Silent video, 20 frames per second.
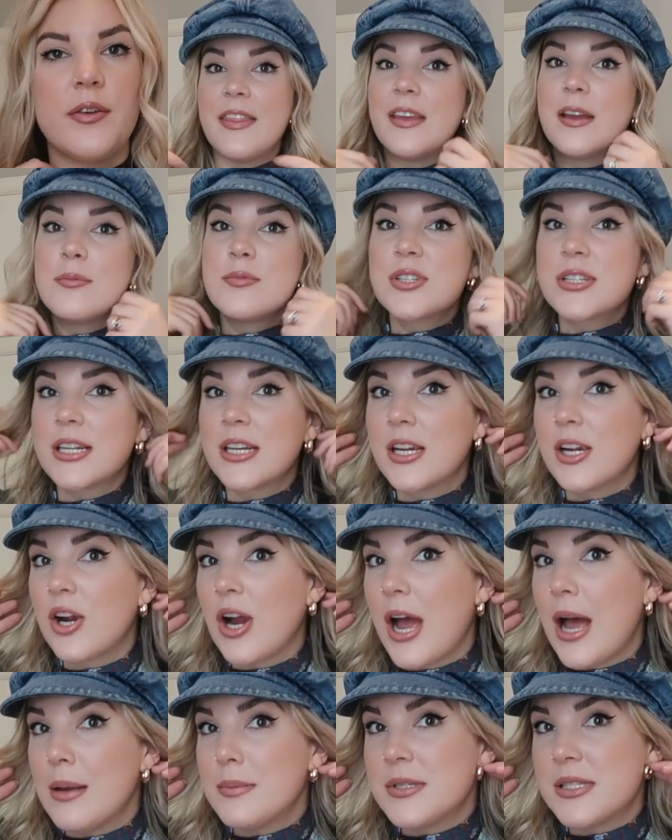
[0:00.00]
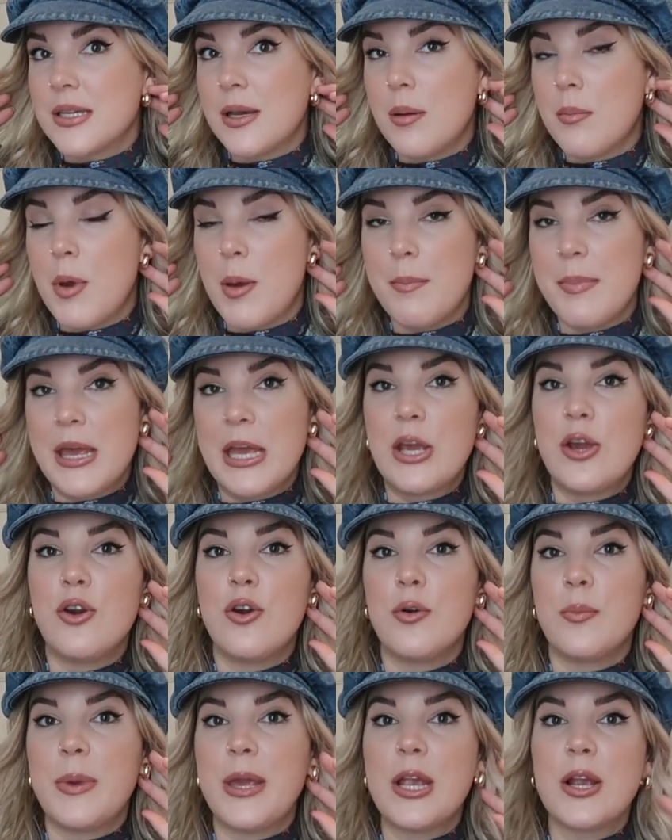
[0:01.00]
I think I'm just gonna grab some big
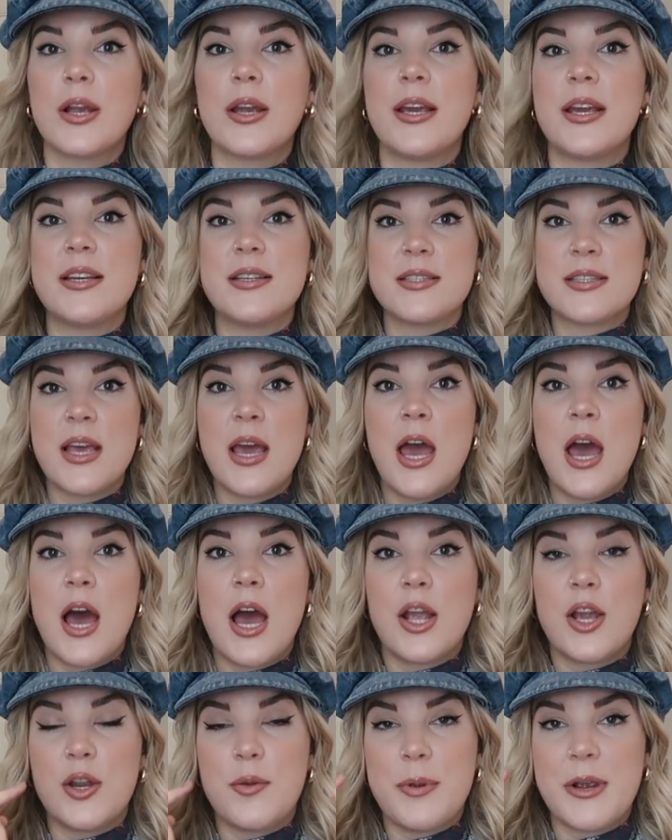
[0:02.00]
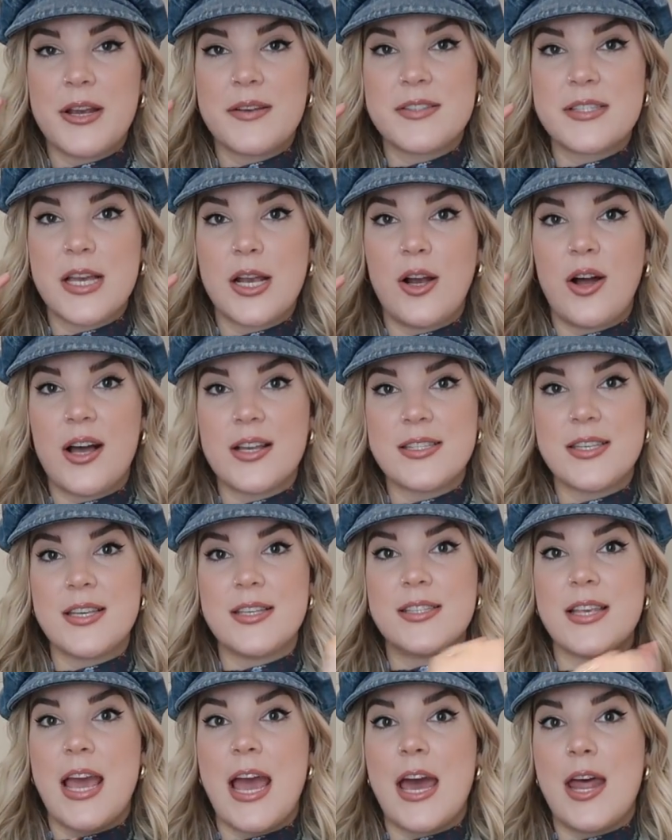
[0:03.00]
hoop earrings, a good pair of
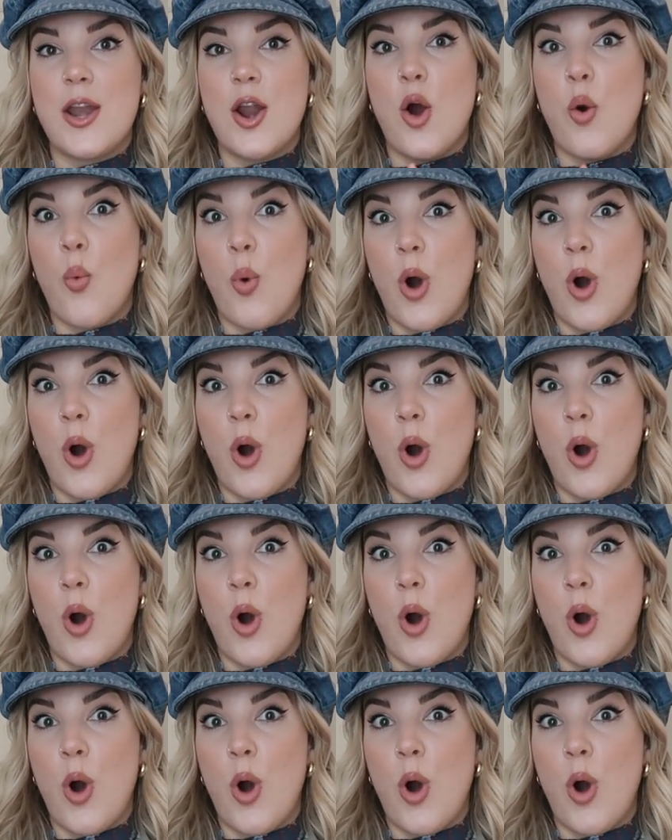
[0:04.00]
sunglasses, and a